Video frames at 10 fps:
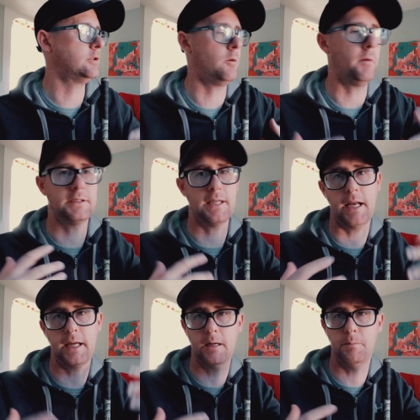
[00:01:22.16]
so am I
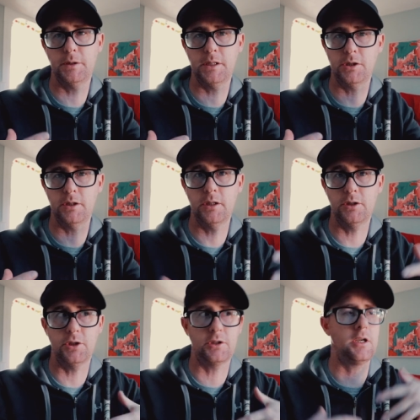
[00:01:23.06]
standing in a position that's
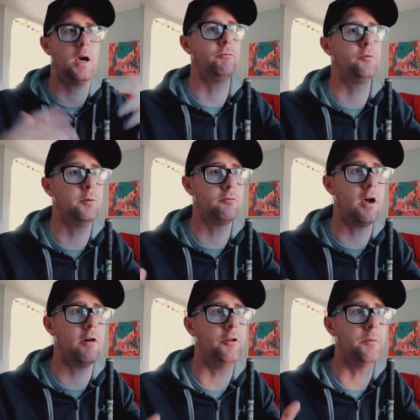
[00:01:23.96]
just comfortable
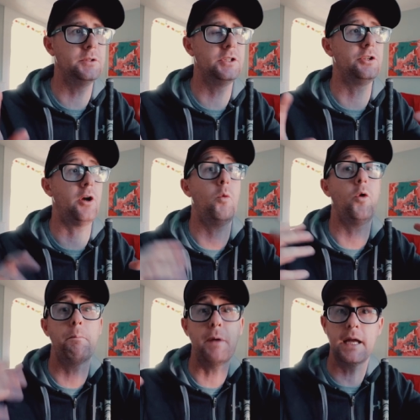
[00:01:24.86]
rather than the position I want
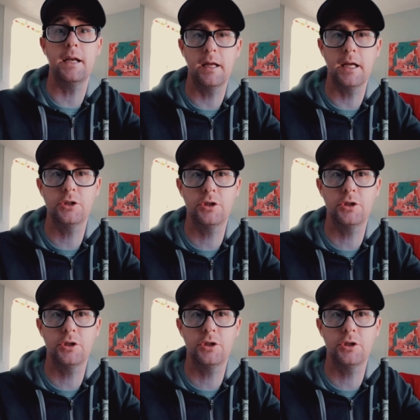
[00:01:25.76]
to be in to hit